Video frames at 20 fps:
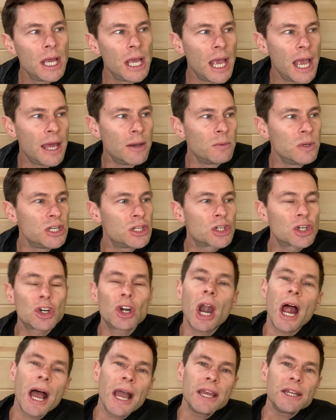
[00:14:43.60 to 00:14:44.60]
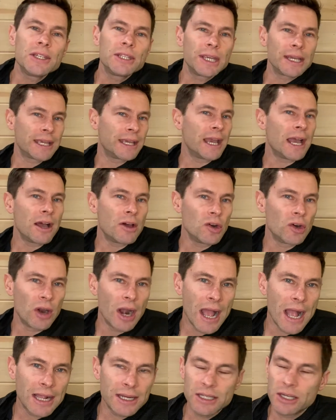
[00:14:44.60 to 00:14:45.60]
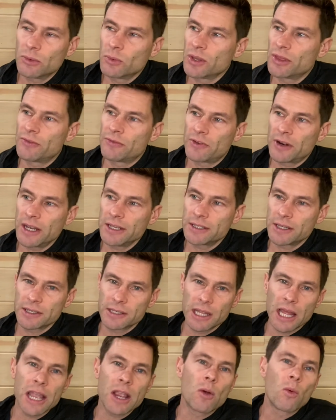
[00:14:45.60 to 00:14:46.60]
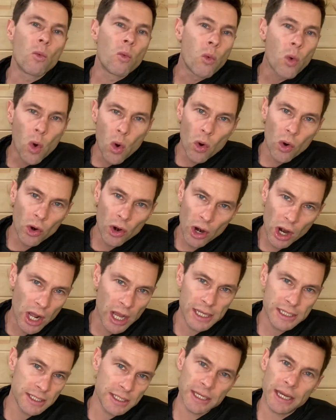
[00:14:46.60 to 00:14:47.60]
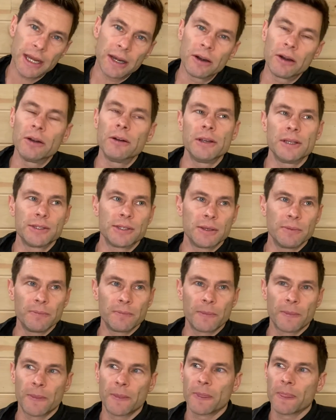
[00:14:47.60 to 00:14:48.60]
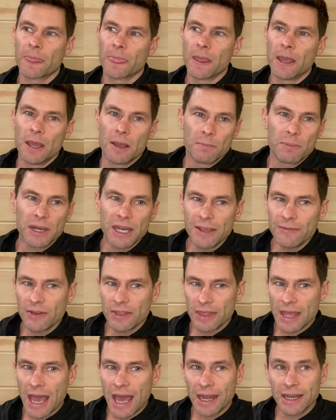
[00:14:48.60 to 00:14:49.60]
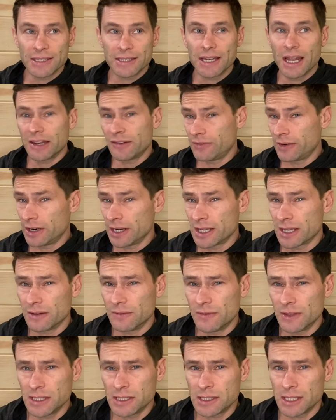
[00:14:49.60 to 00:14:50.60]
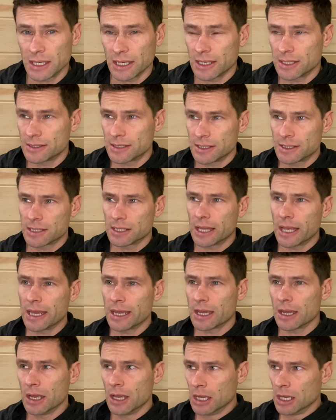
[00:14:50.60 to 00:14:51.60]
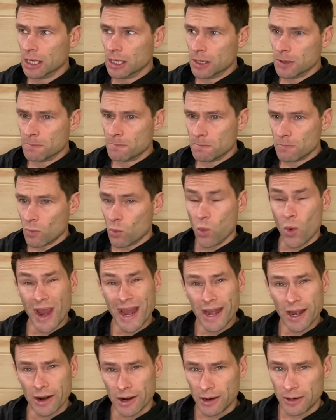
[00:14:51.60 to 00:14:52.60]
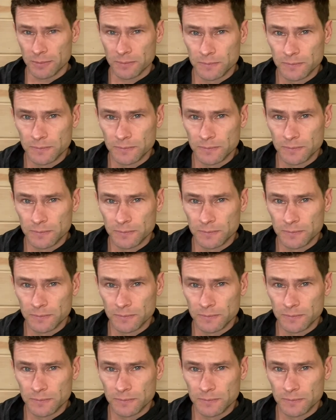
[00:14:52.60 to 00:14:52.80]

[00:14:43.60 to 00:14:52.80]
we tried to counteract it with phrases like war on terrorism. But even that is not very convincing because it's like, where?